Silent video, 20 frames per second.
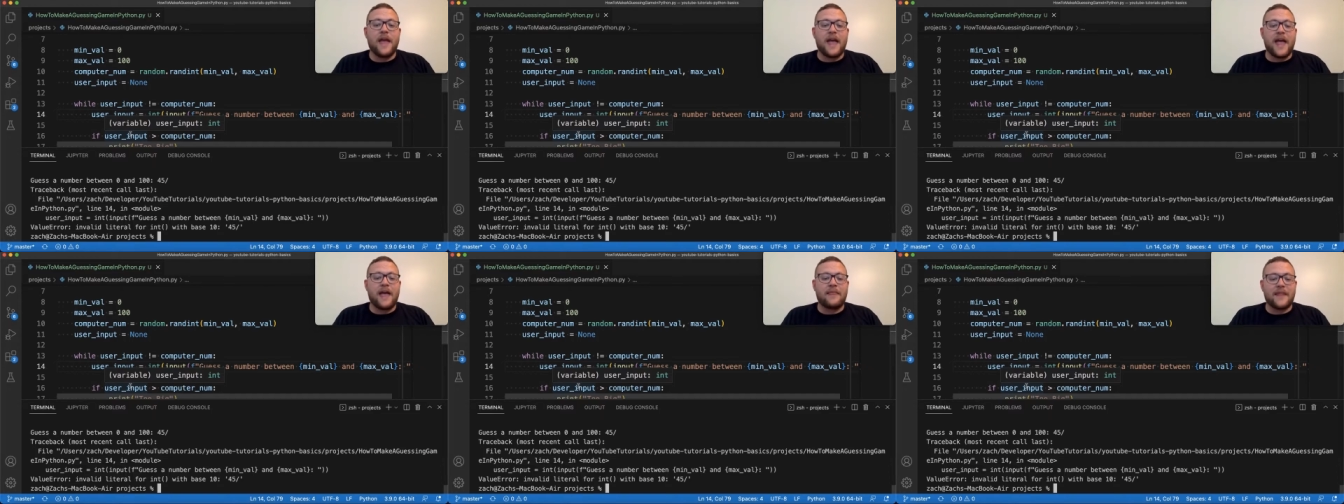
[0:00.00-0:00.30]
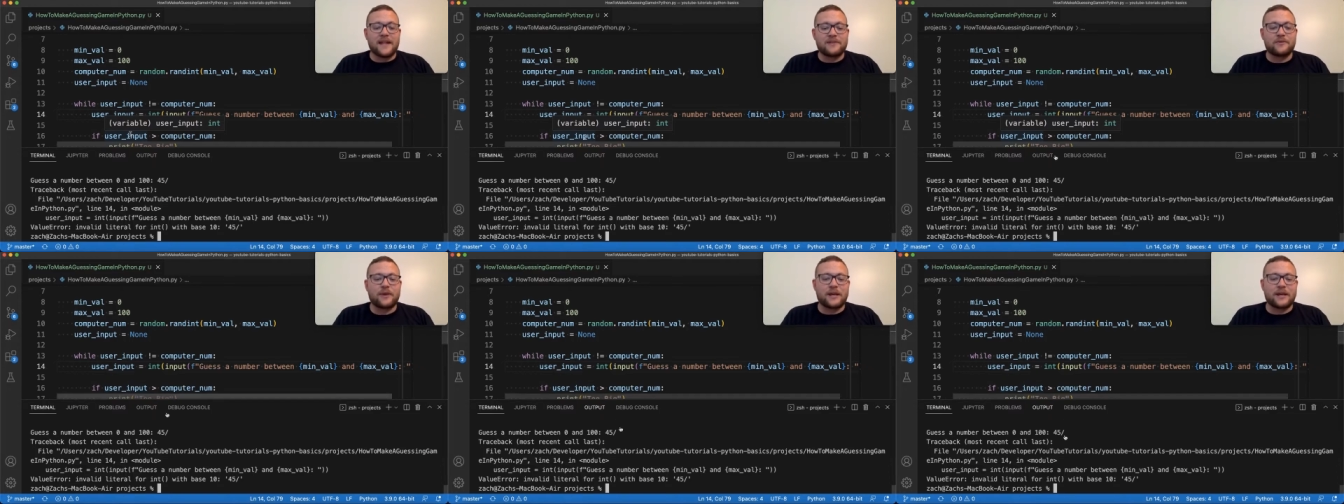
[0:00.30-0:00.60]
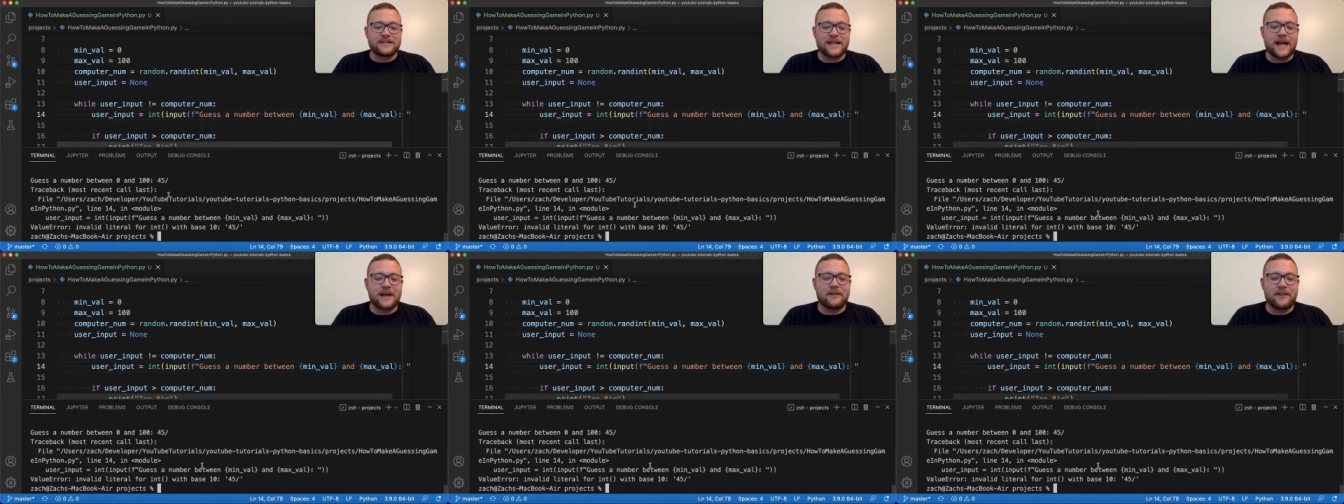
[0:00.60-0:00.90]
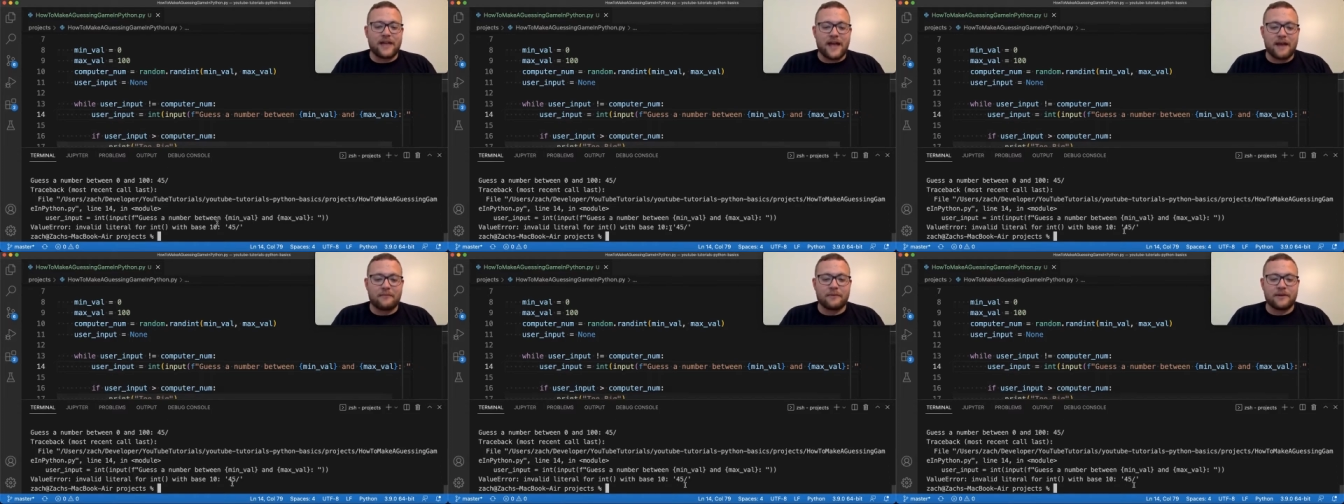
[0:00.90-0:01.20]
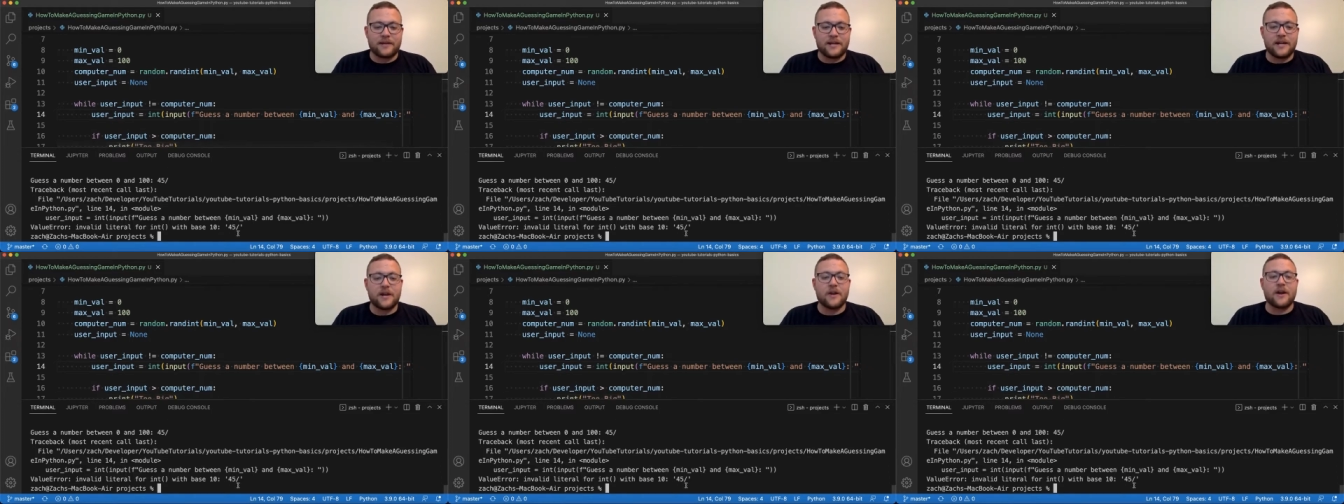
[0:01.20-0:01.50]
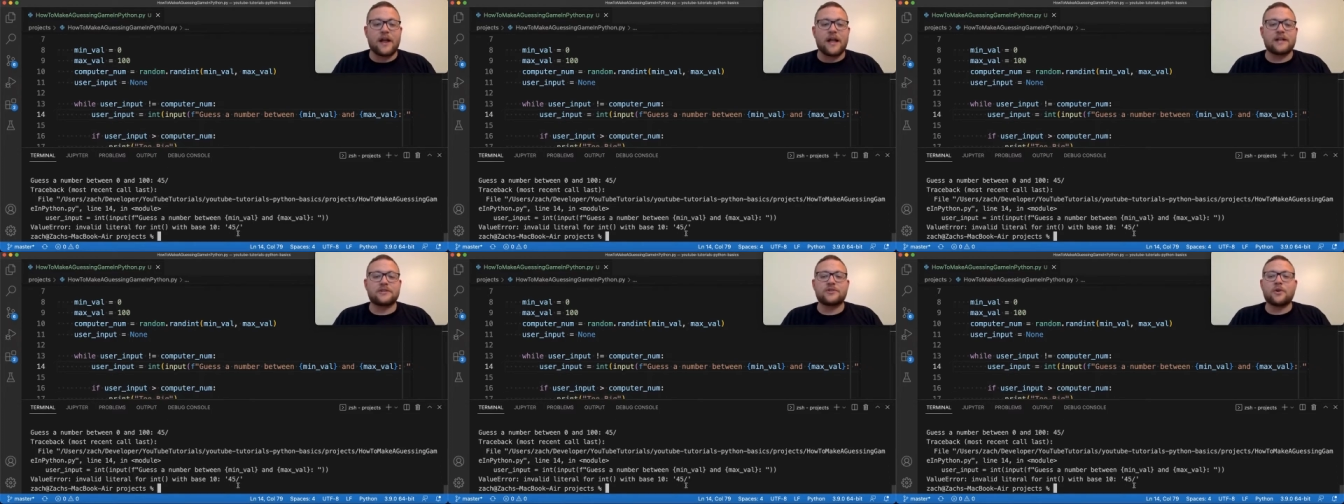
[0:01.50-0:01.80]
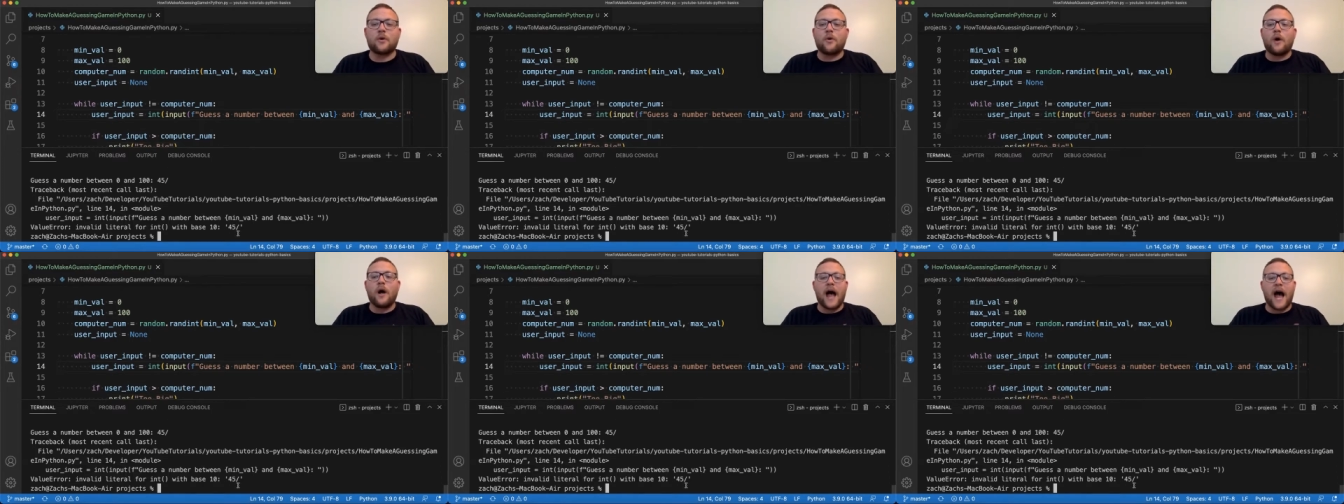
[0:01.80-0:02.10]
And that's what exactly happened here. And
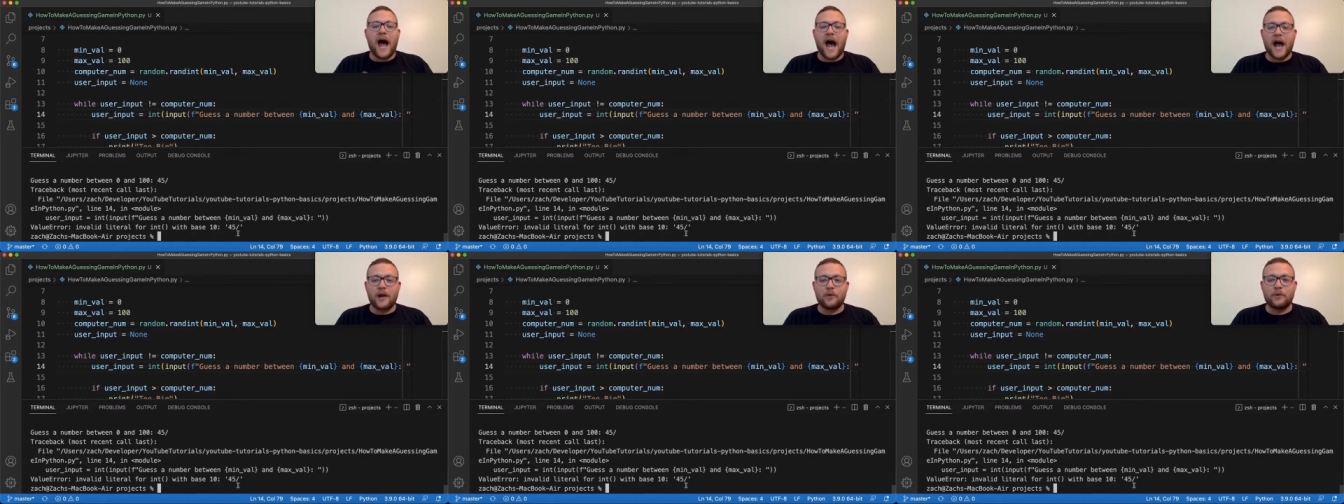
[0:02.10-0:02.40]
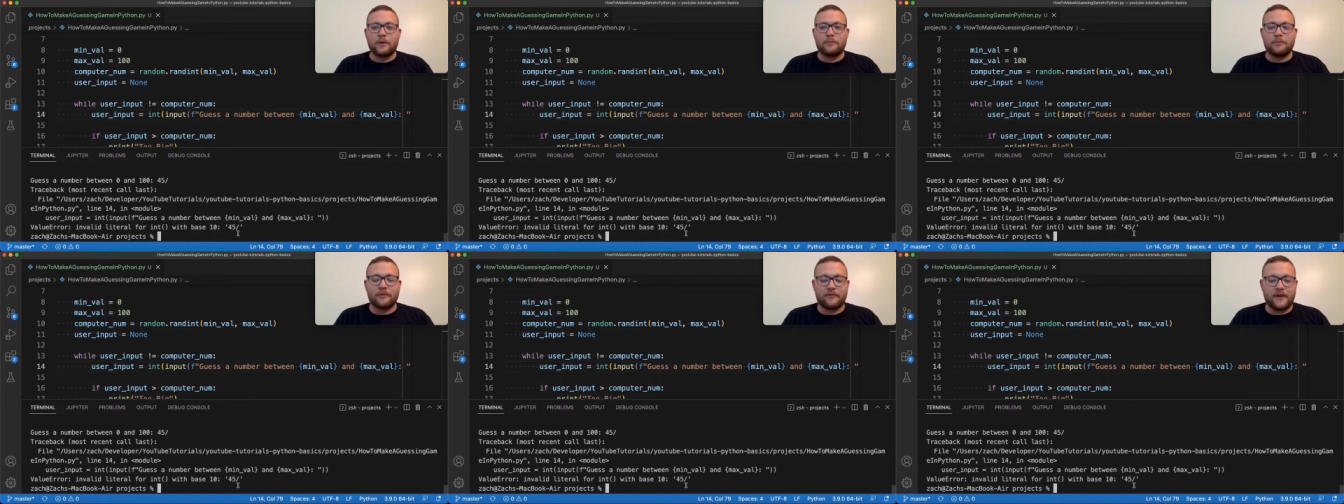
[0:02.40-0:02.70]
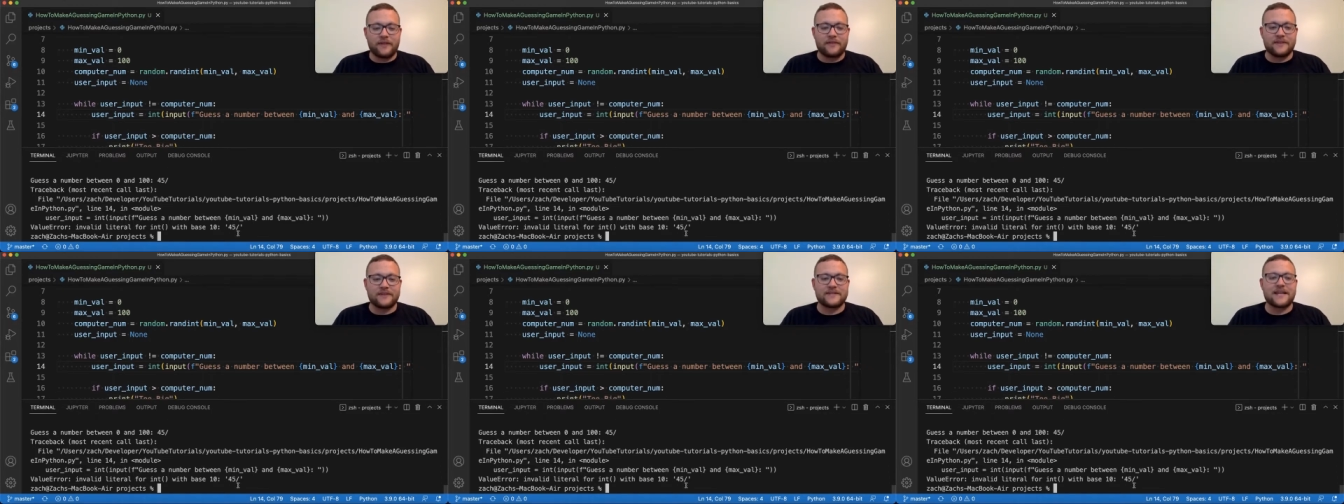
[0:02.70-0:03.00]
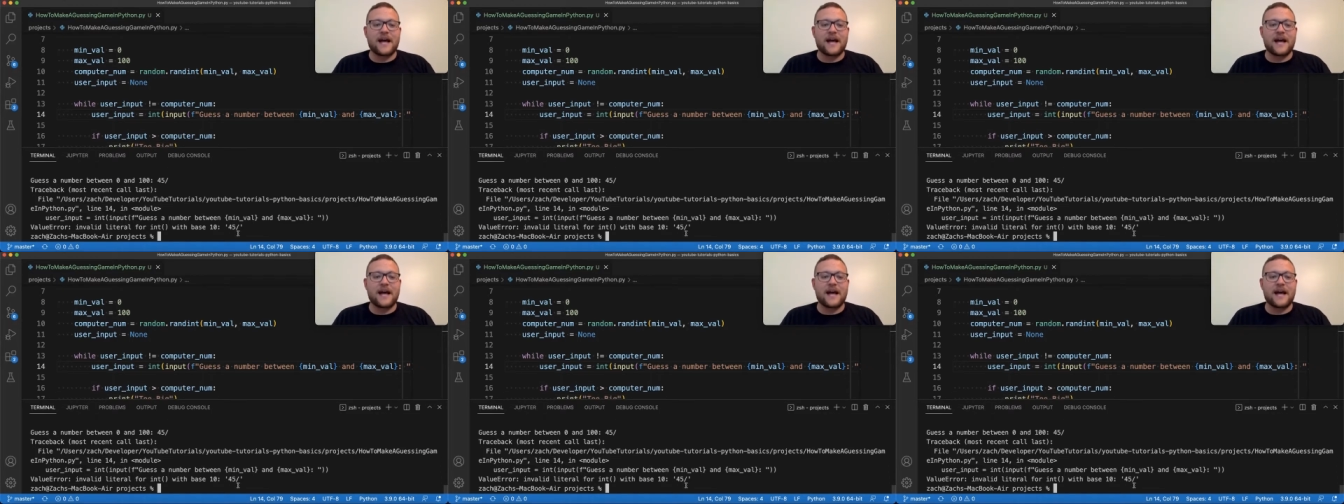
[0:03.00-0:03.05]
so, how do we prevent this?